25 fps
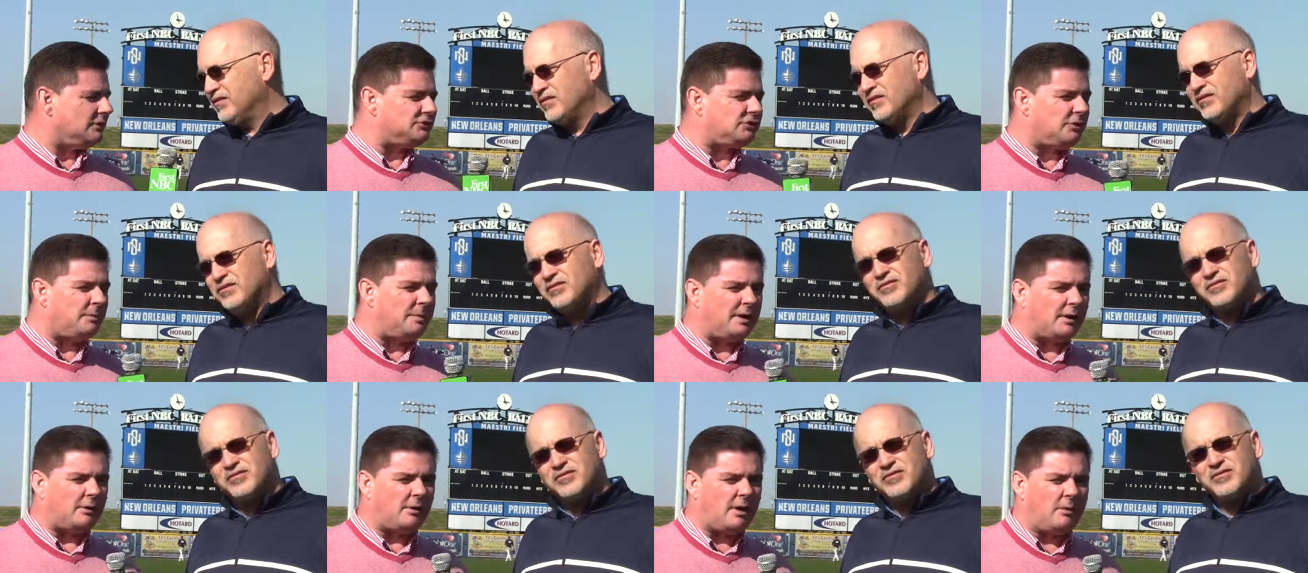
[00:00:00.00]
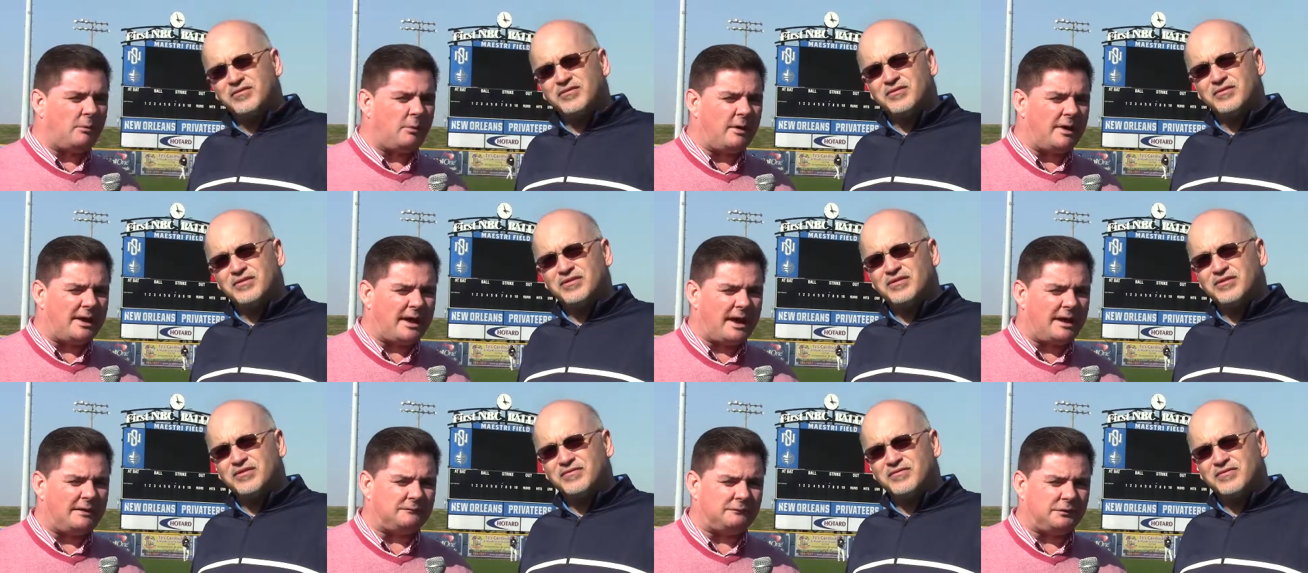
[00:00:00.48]
Speaker 1: it should be a great
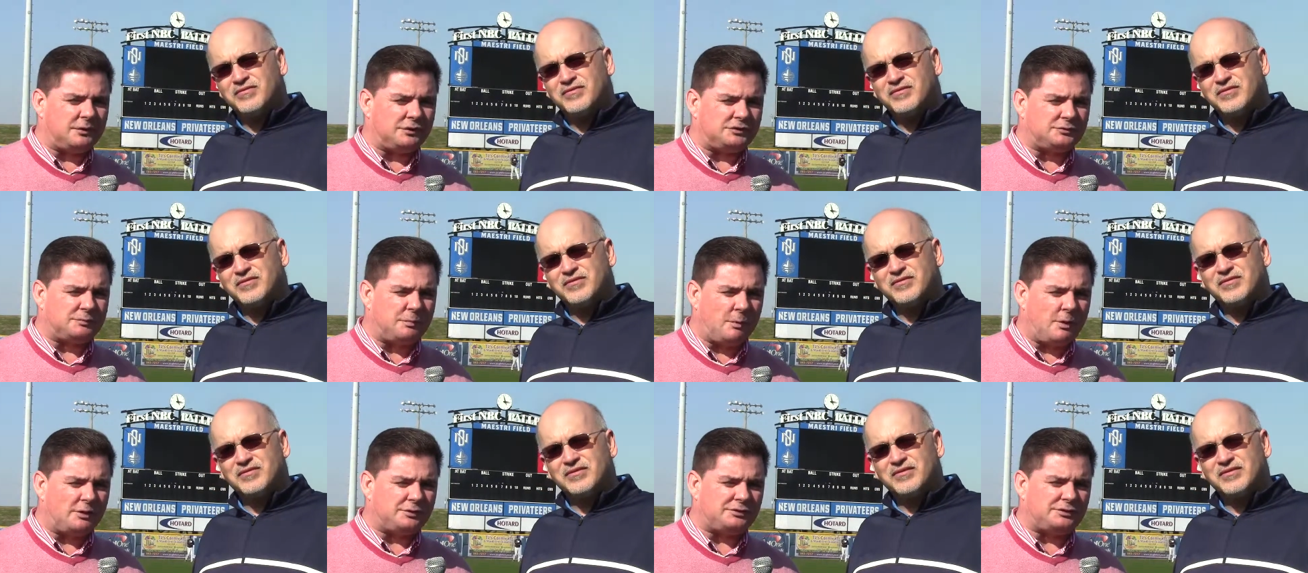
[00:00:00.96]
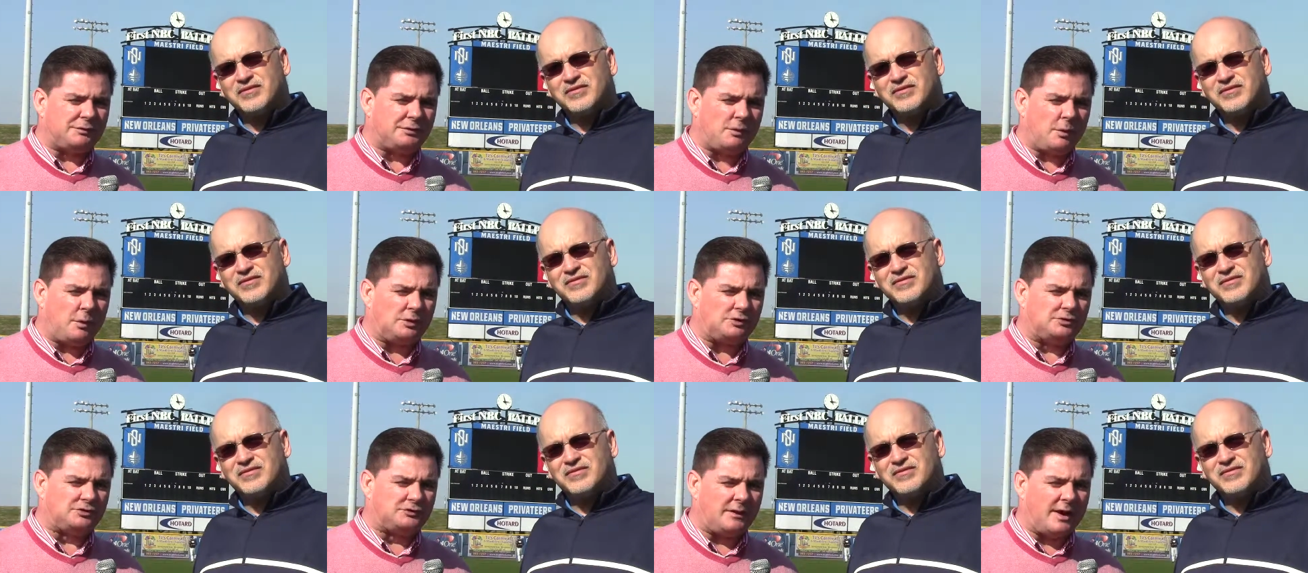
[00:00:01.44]
weekend for sports. Of
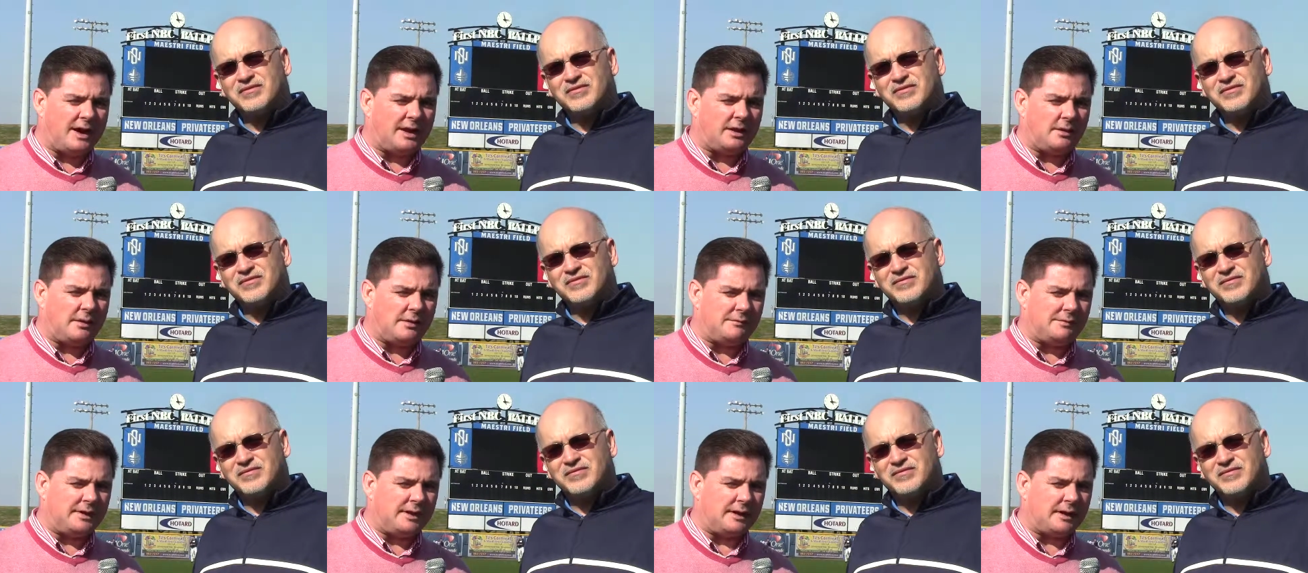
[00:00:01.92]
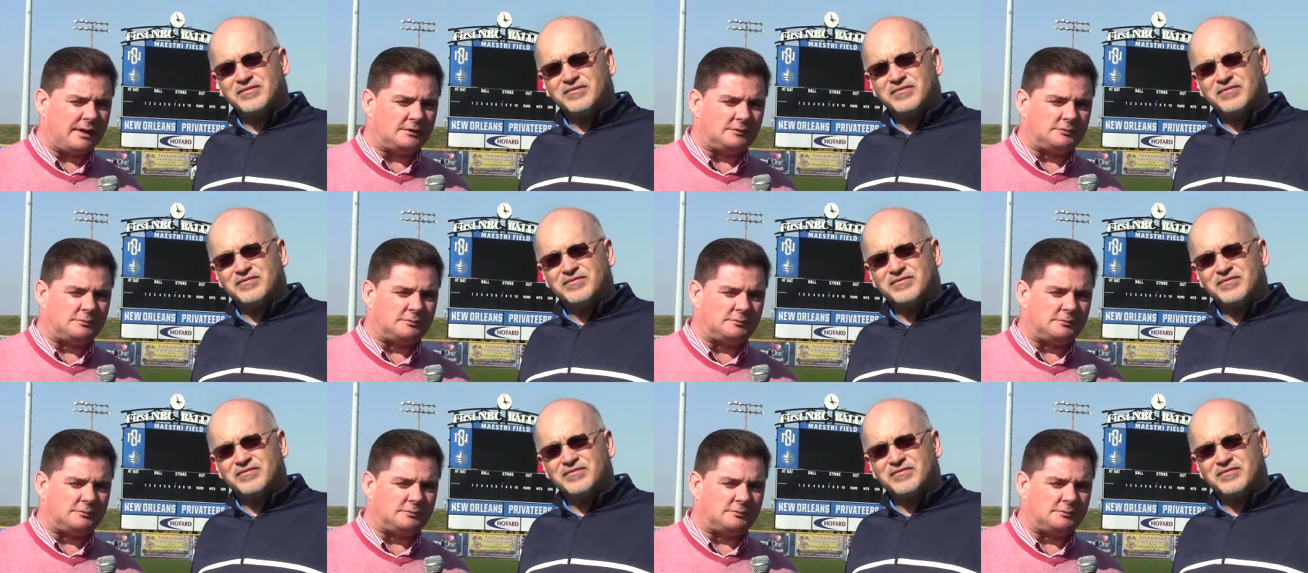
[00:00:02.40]
course, follow everything at